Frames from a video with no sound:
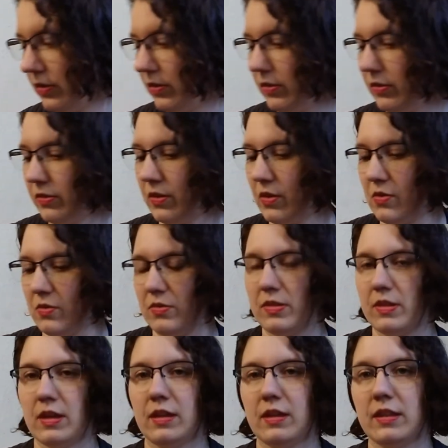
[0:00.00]
So
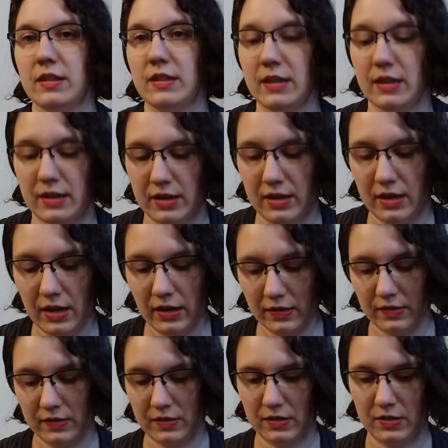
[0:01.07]
then the
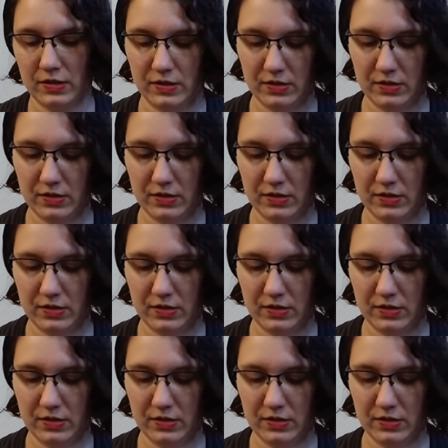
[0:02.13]
next